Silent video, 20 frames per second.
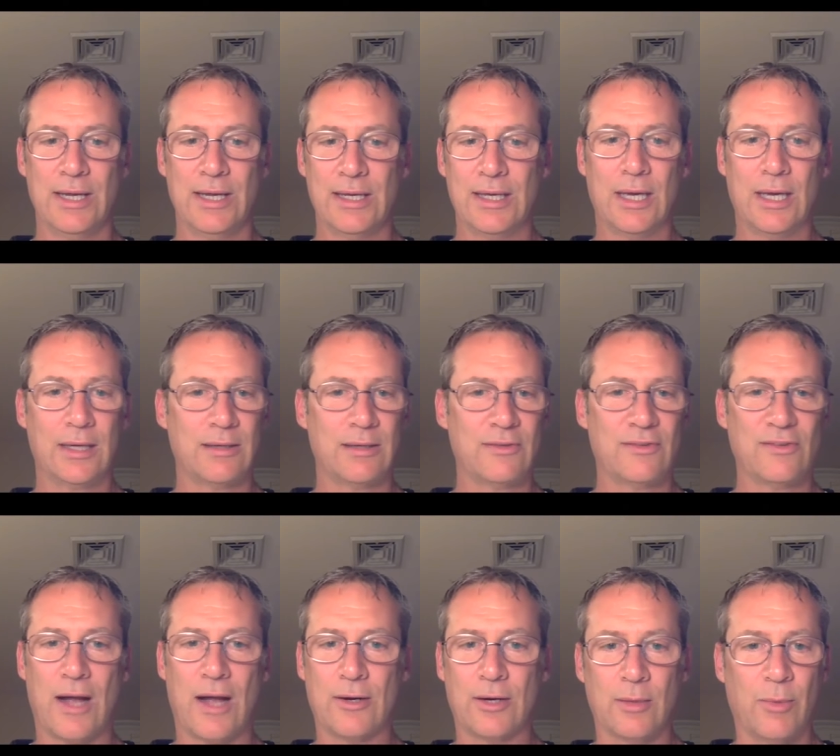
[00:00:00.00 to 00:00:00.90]
kick
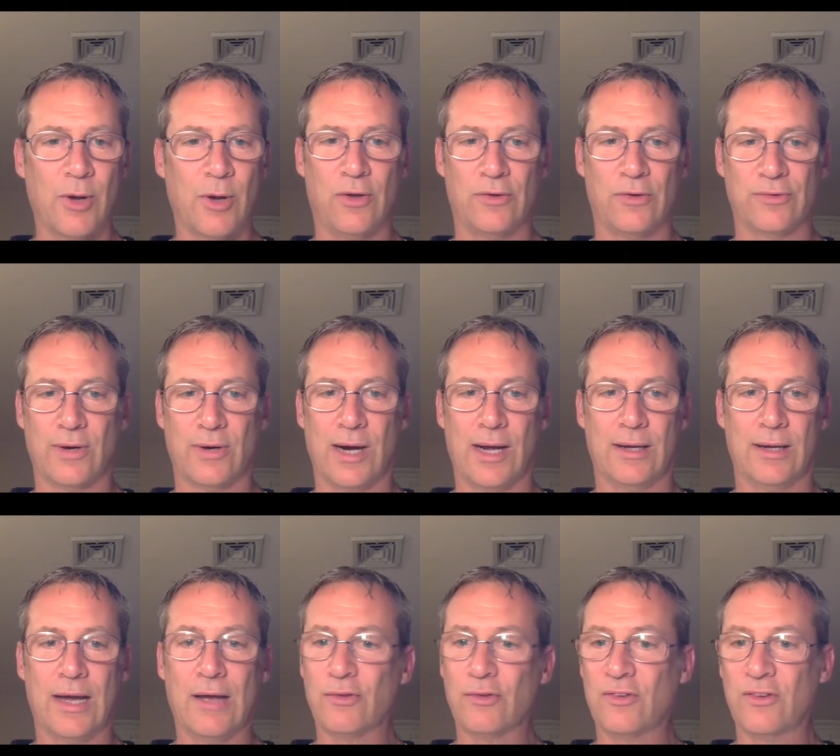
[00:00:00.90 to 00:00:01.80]
soccer balls around.
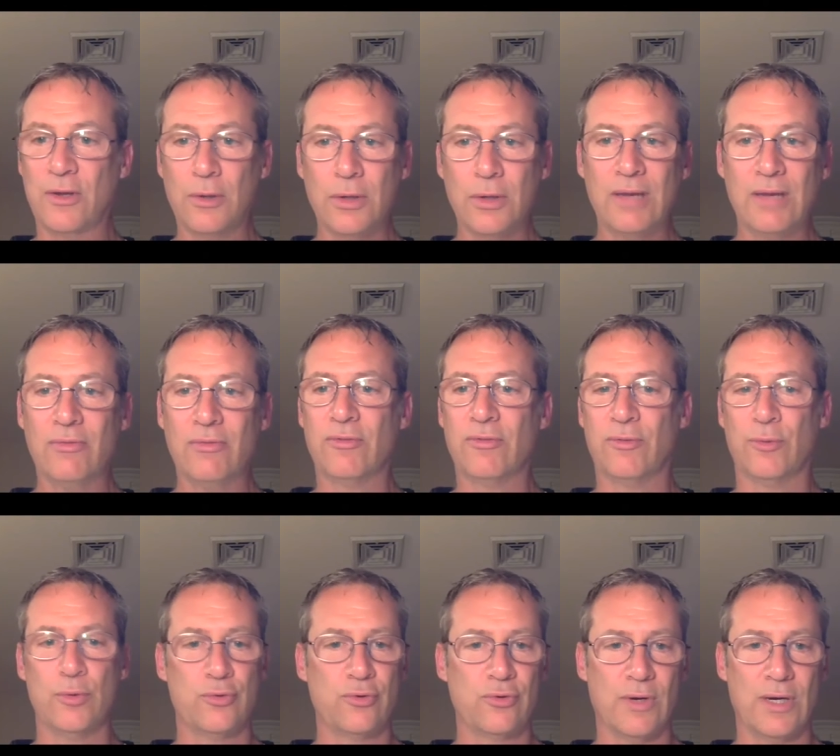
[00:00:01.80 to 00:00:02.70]
I'll still leave the
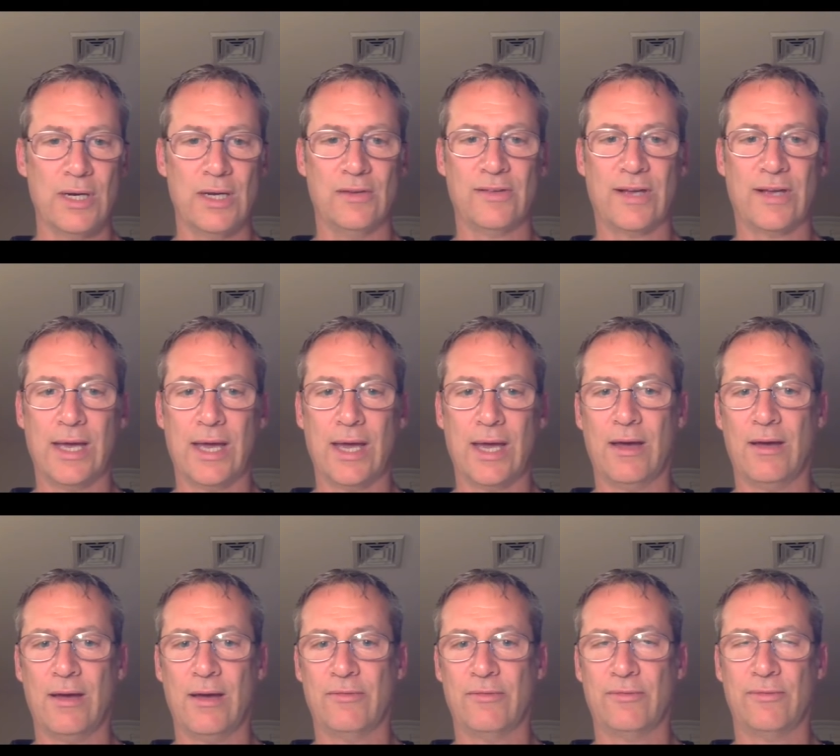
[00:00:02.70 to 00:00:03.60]
fruit trees. I
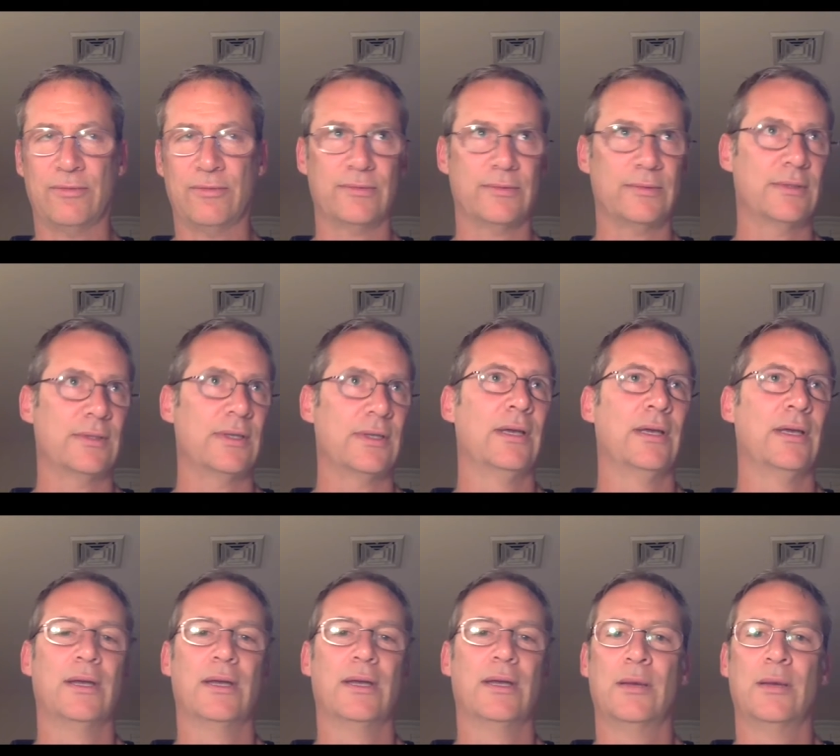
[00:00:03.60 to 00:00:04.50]
have
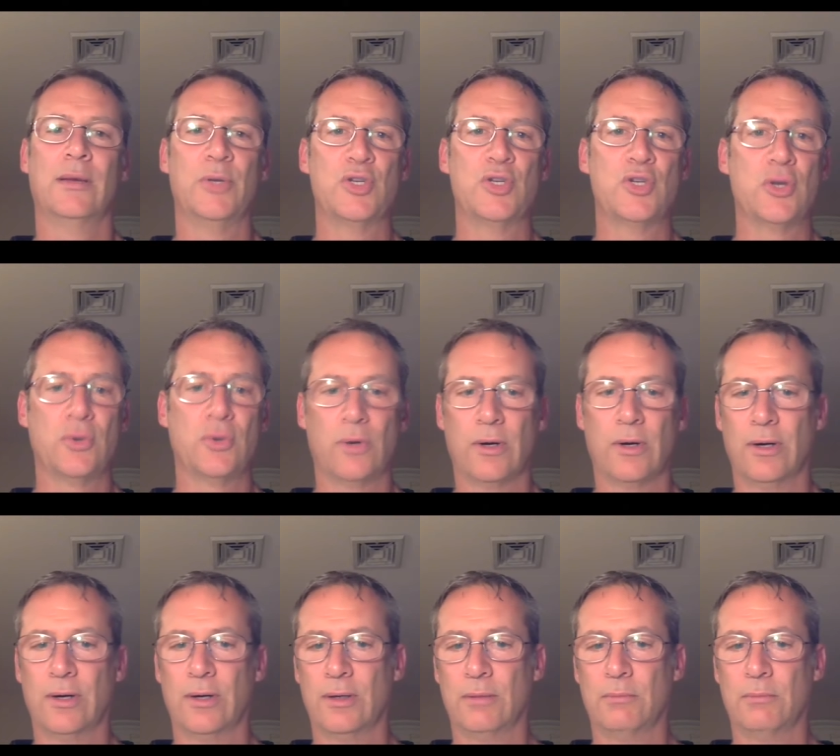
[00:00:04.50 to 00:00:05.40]

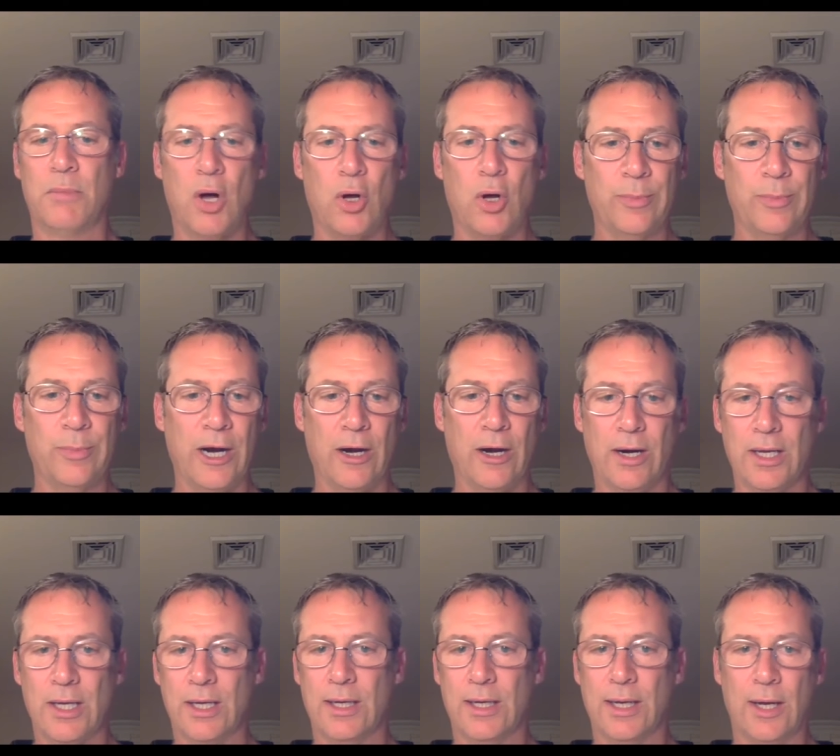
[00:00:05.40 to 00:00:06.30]
mature
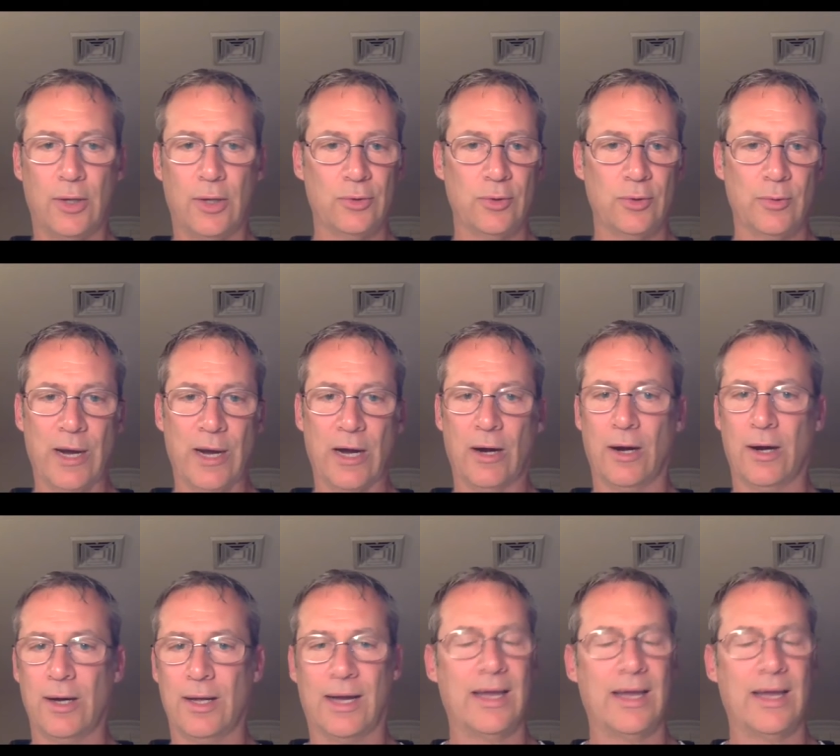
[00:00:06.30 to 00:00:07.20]
mulberry and
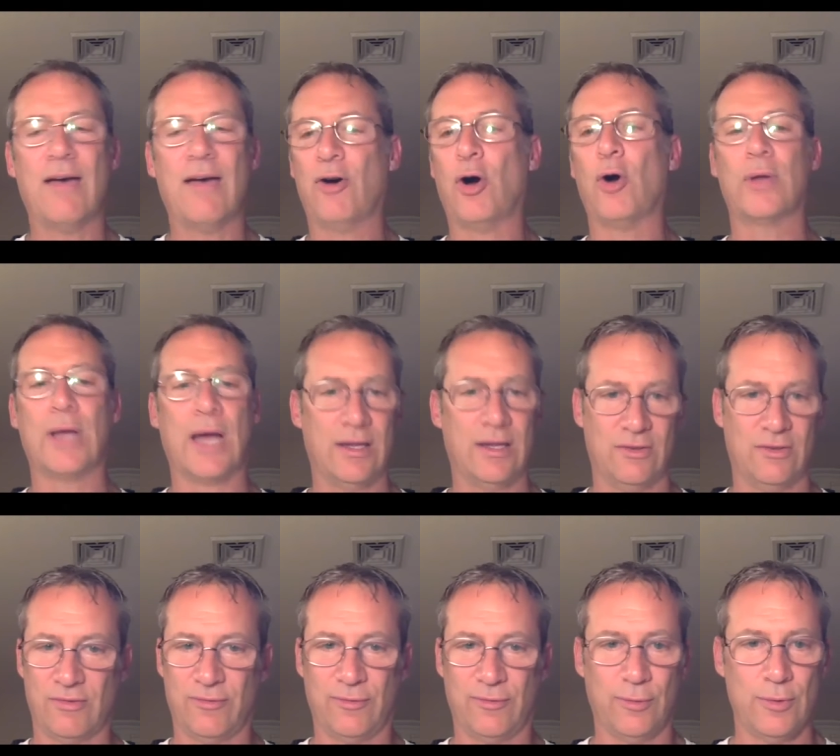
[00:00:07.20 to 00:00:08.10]
elderberry. I have all kinds
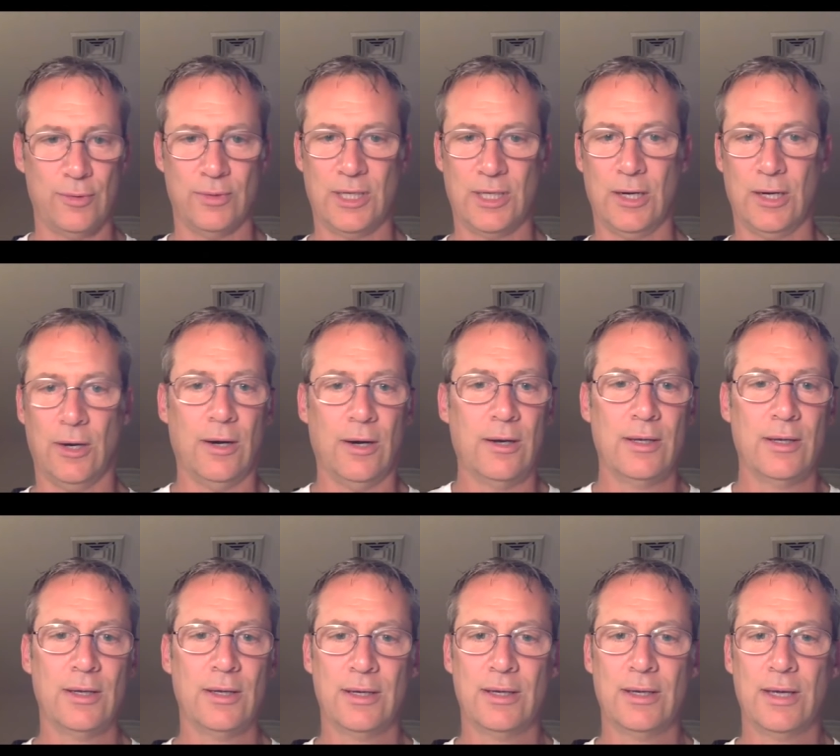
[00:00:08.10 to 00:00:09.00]
of fruit here.
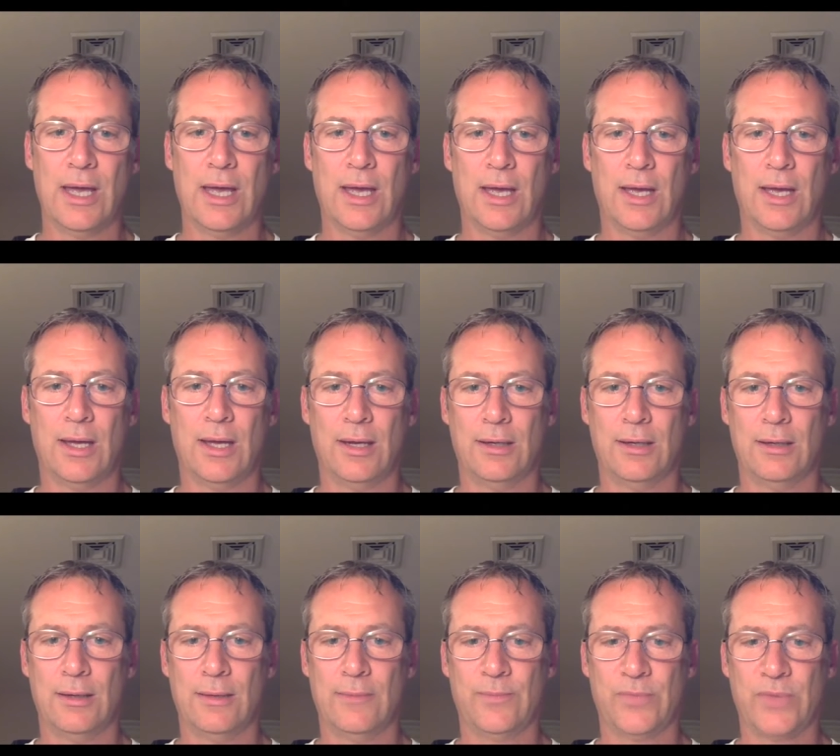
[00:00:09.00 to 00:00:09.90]
And
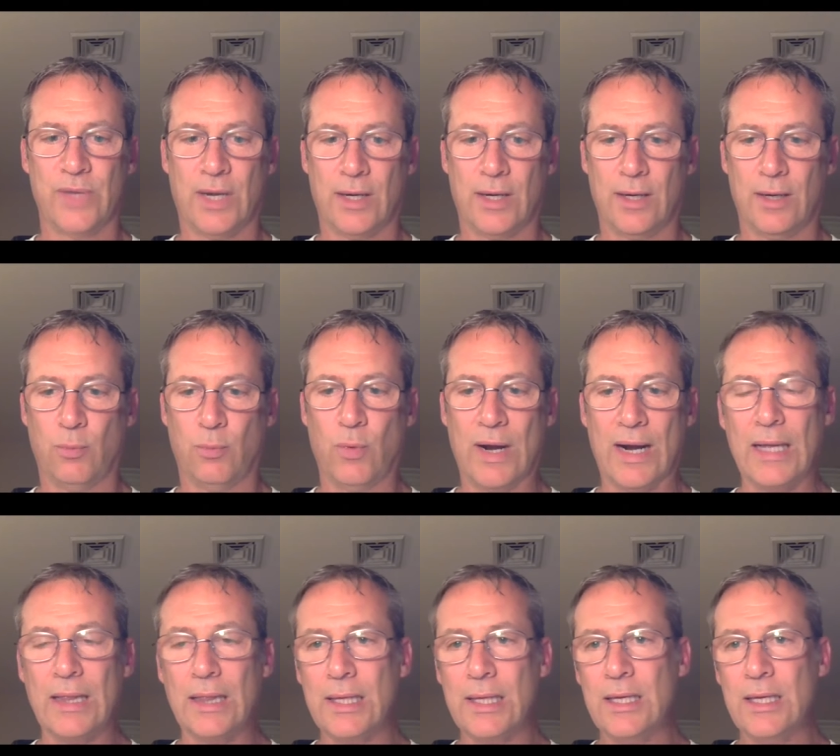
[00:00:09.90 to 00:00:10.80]
when I
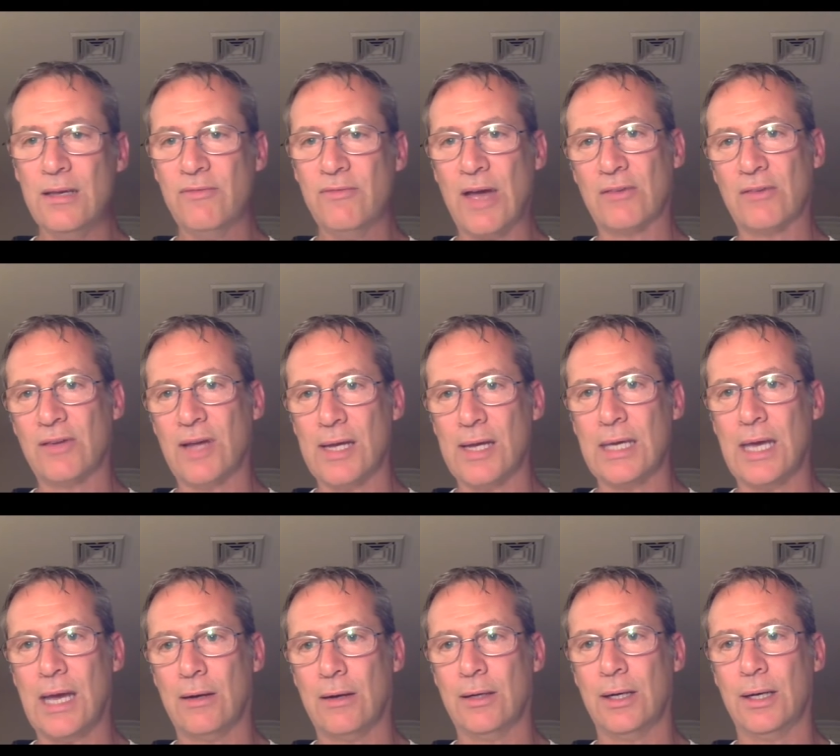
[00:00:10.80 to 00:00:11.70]
leave, actually, I
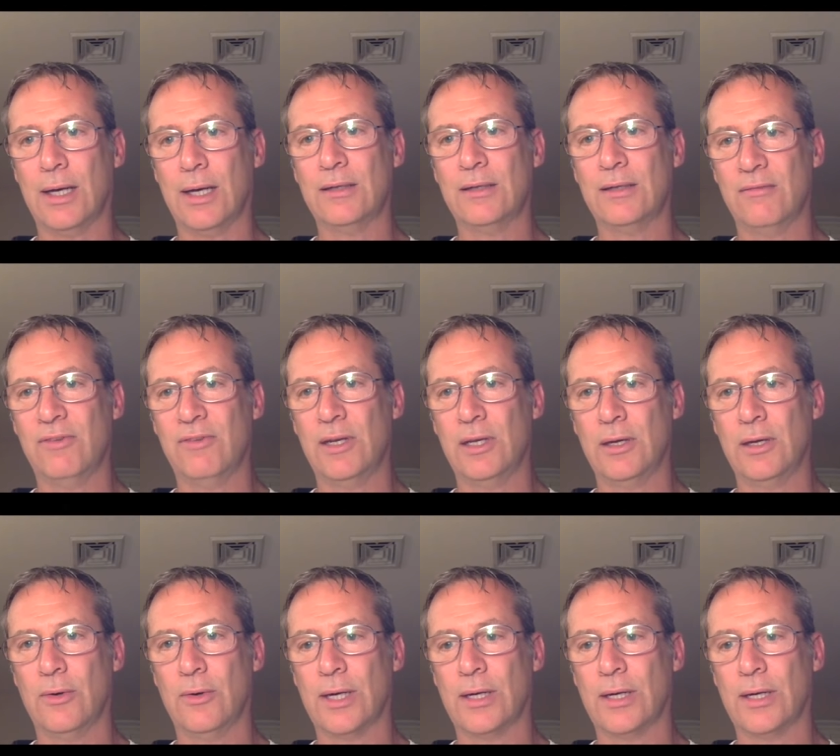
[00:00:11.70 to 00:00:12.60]
counted it. I did a
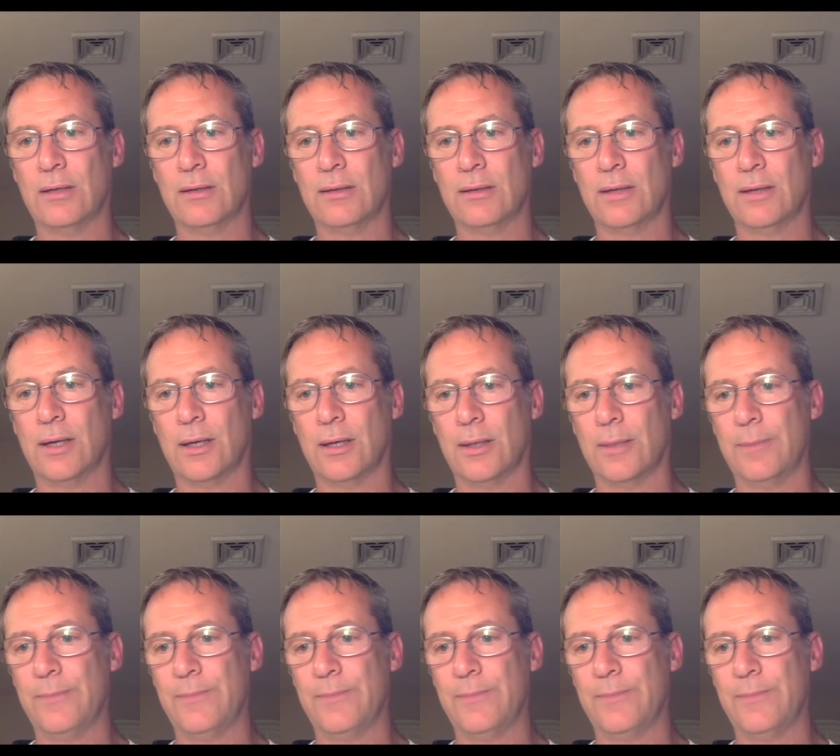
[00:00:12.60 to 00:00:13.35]
video on it a